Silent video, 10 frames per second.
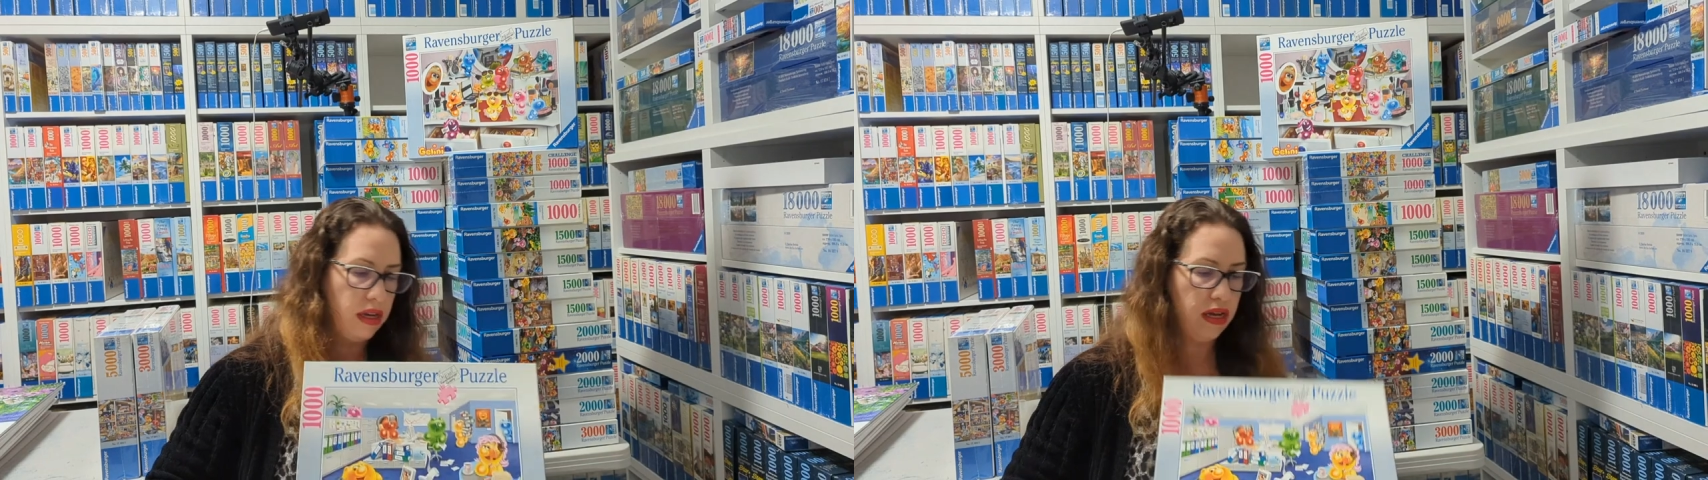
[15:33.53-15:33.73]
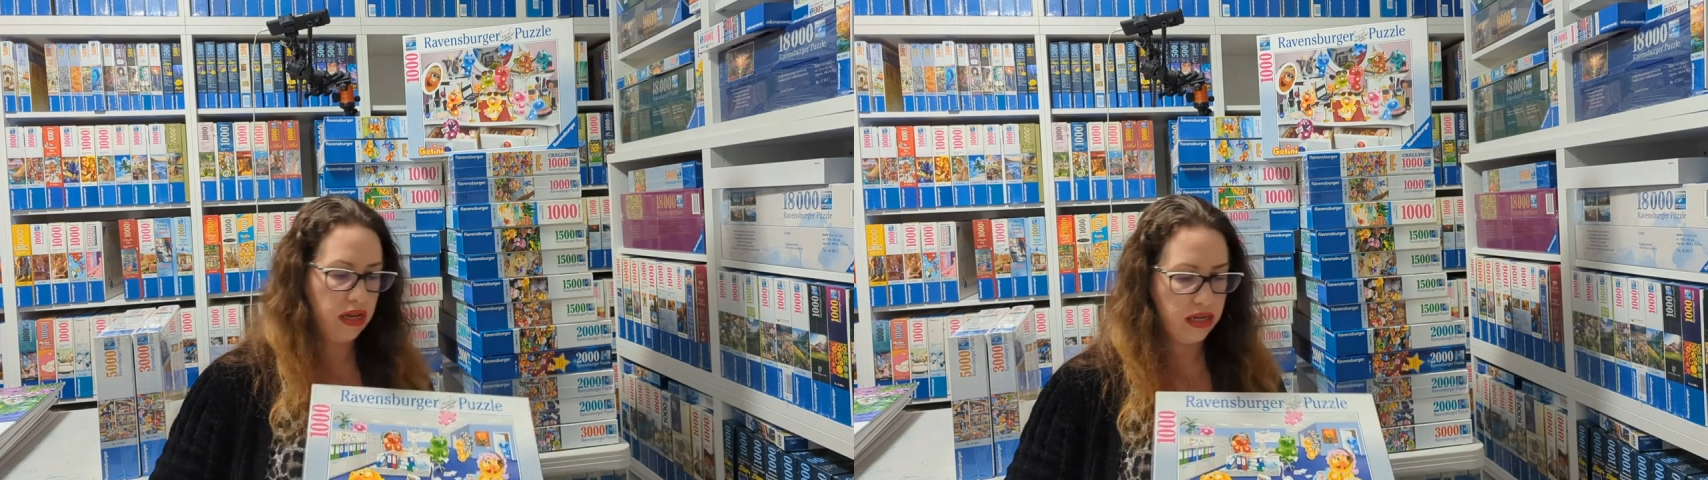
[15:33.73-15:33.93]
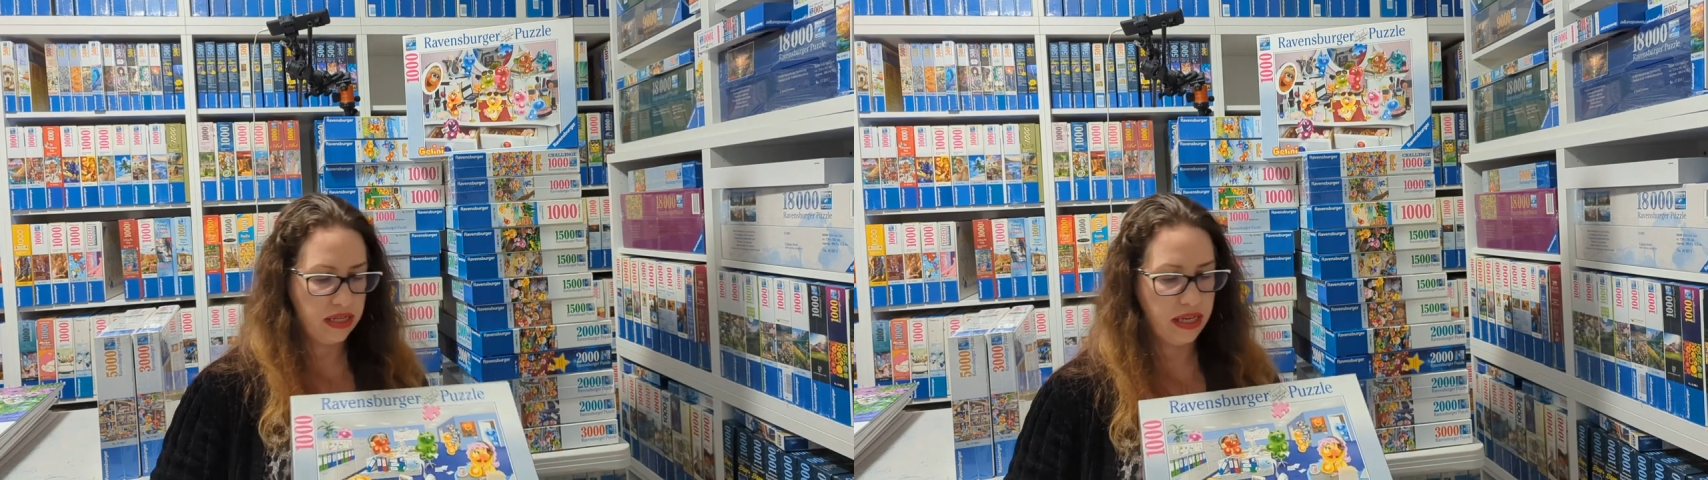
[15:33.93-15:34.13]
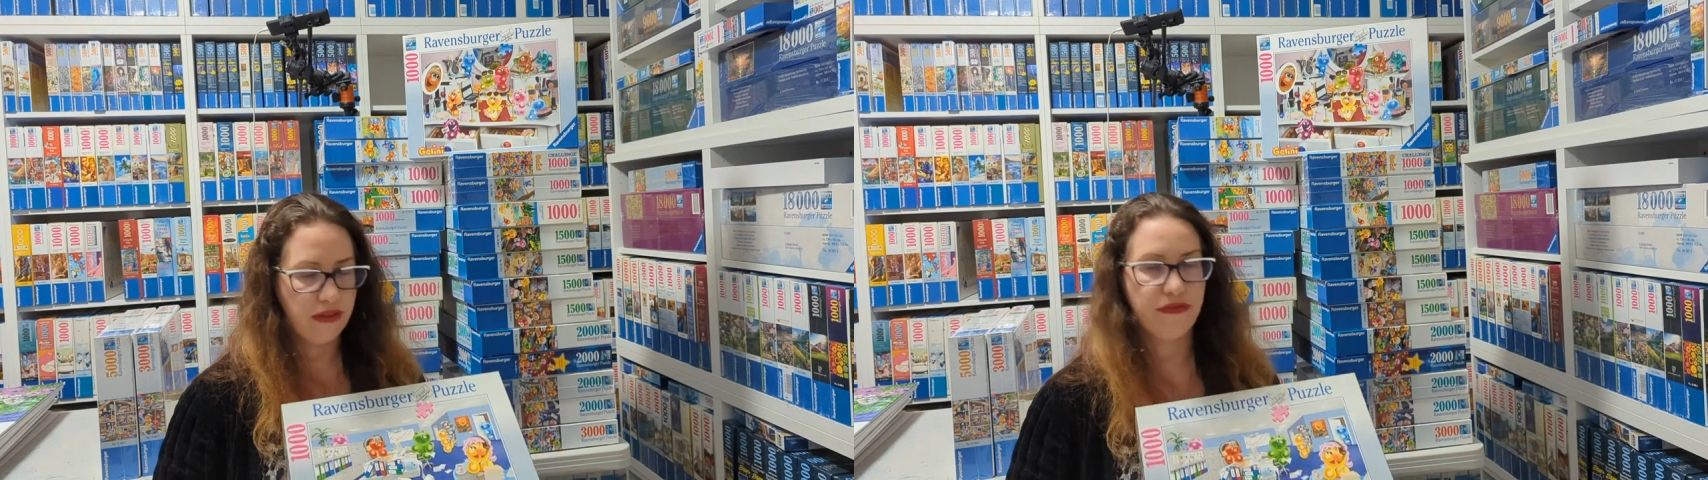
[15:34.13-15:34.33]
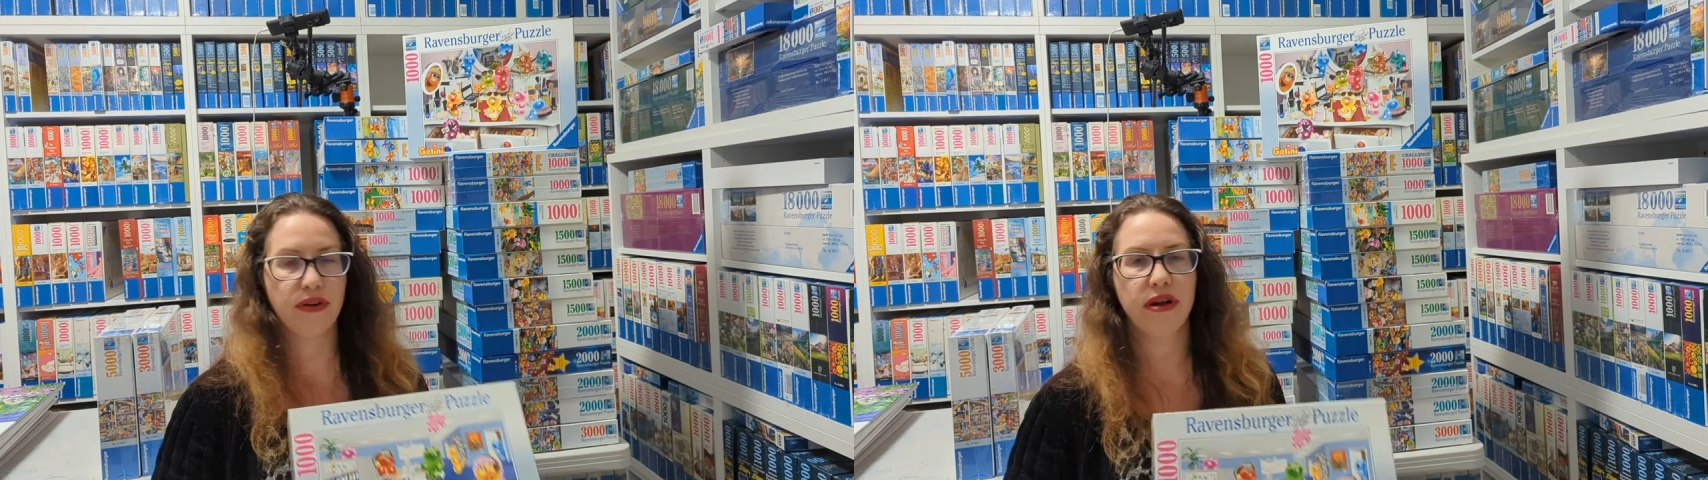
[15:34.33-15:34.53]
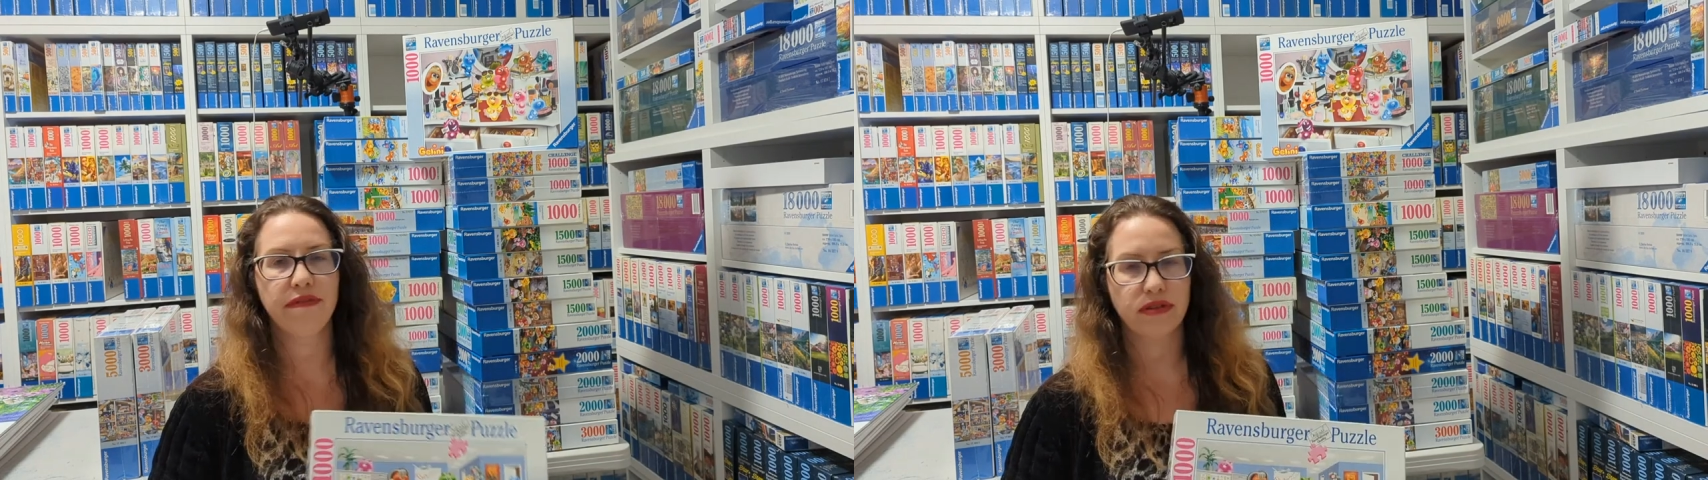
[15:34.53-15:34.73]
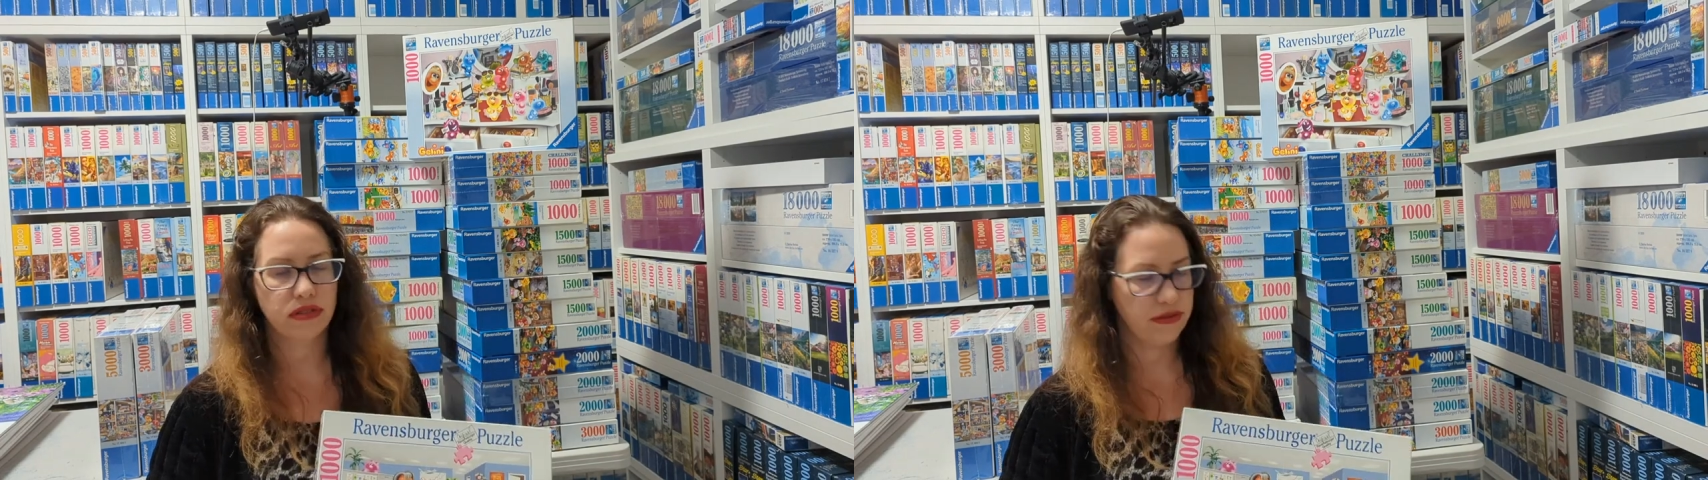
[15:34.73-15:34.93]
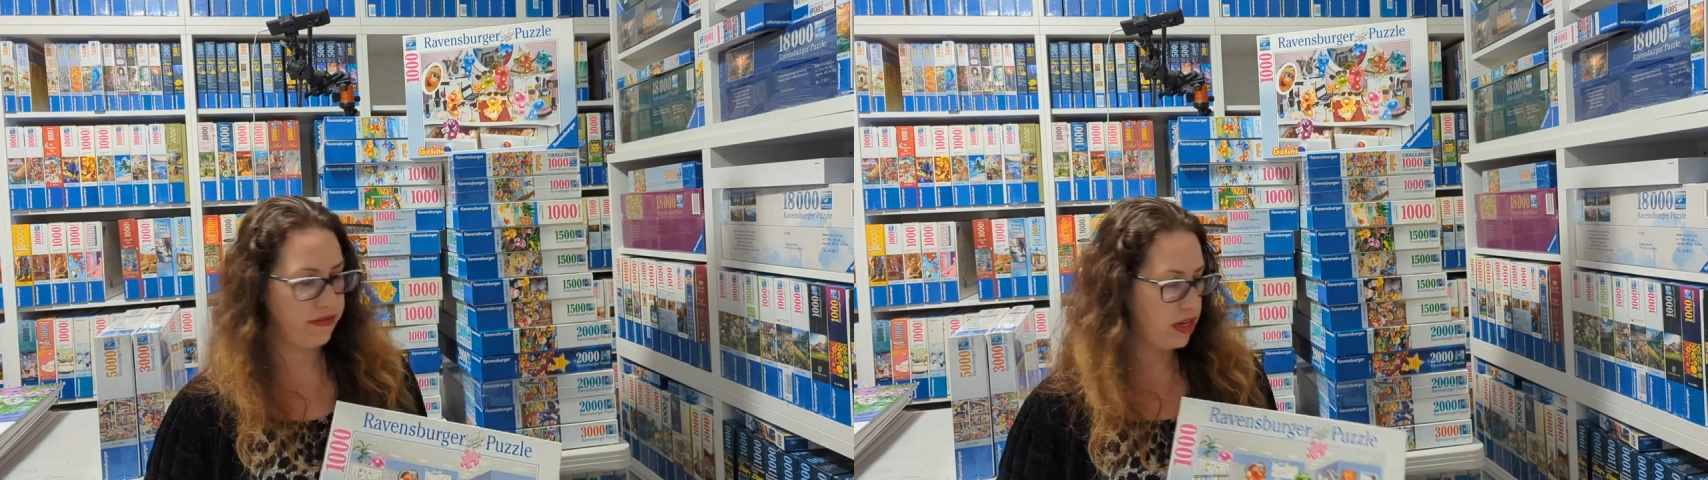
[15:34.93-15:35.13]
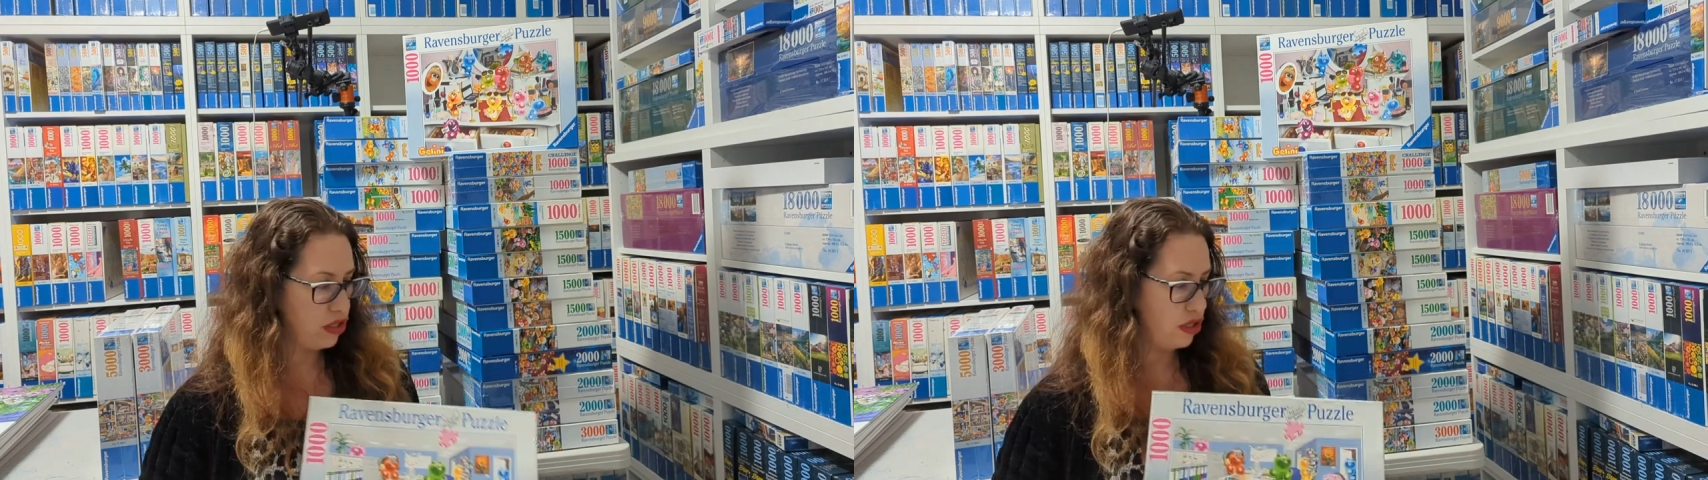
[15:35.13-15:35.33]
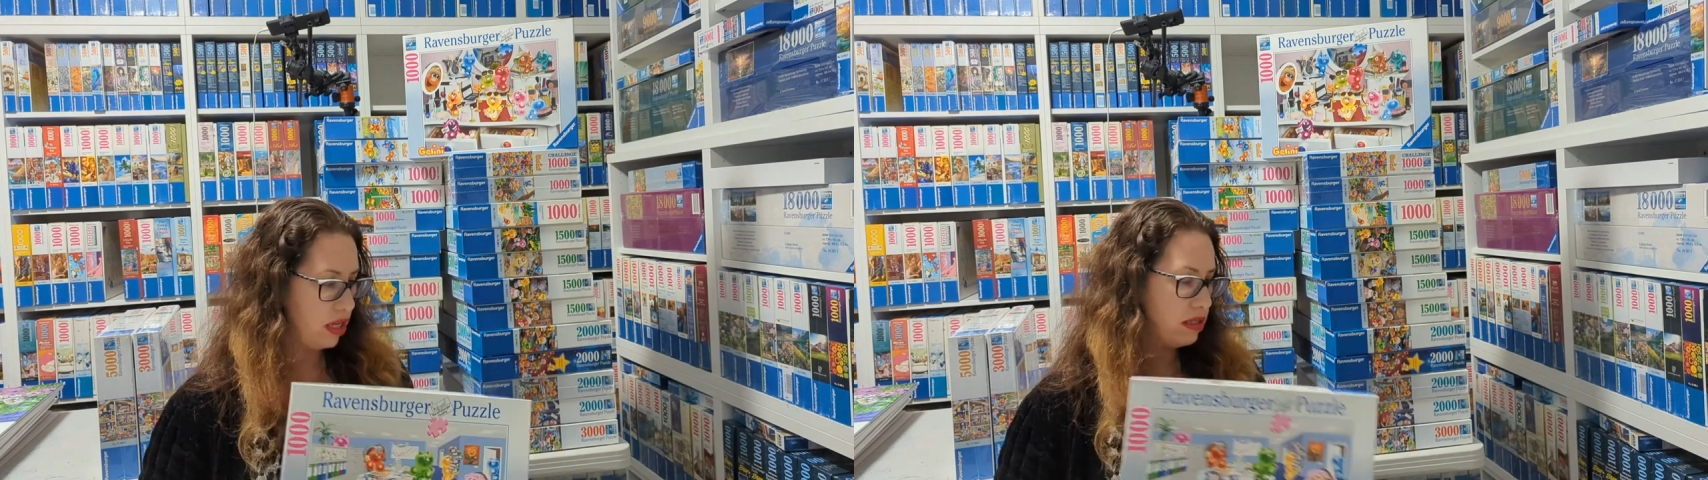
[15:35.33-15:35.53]
going to take forever to
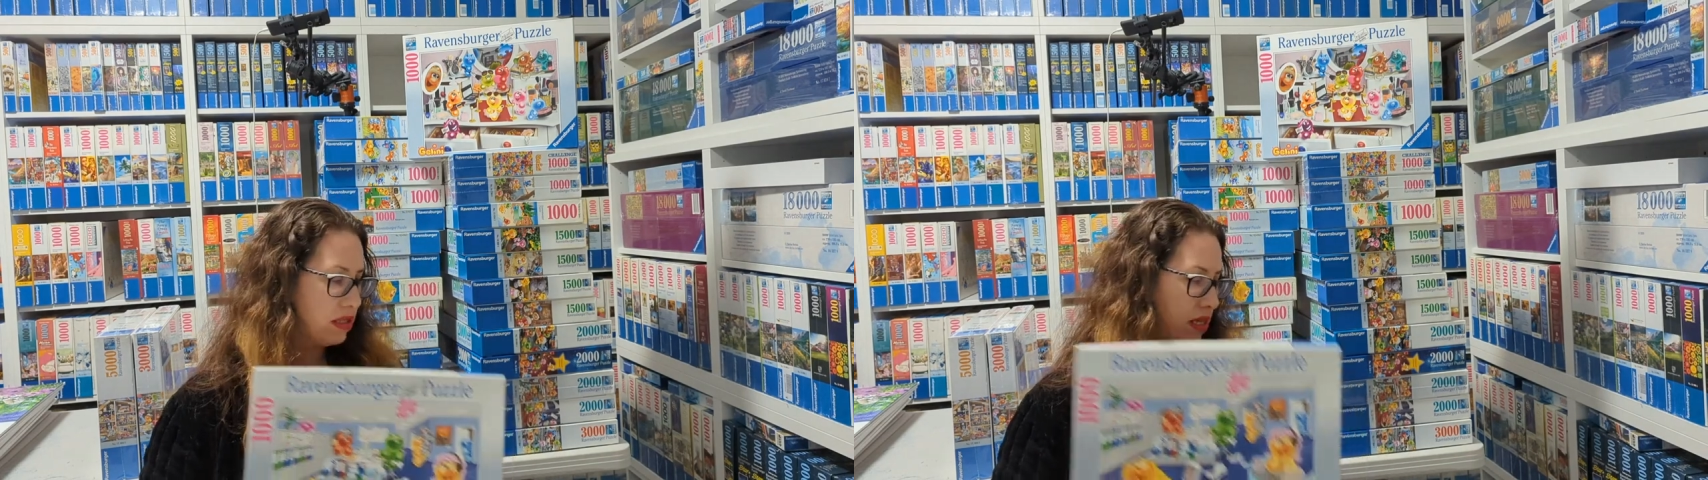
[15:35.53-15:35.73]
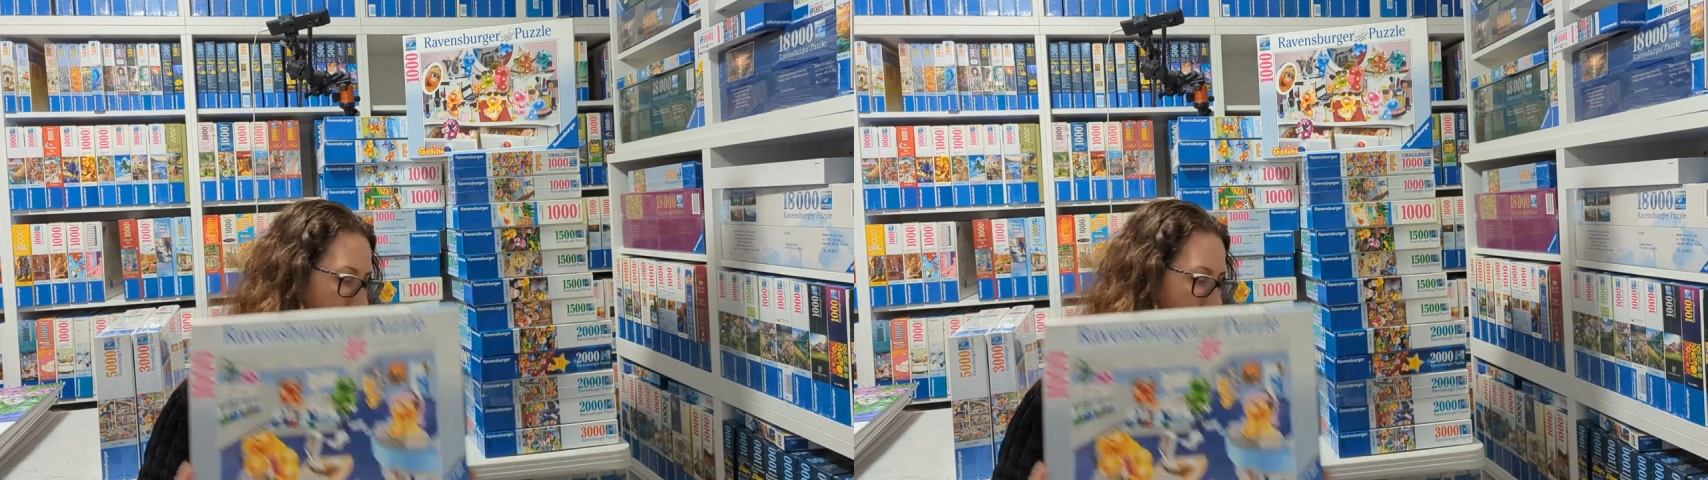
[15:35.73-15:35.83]
finish this.